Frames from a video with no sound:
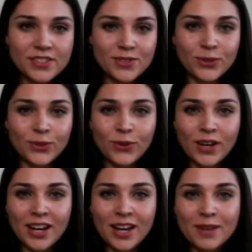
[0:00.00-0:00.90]

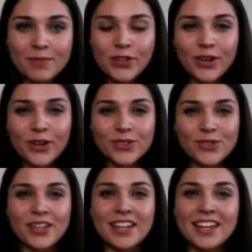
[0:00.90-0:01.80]
to moving on
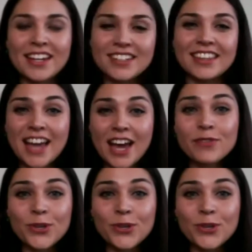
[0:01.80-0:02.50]
to the live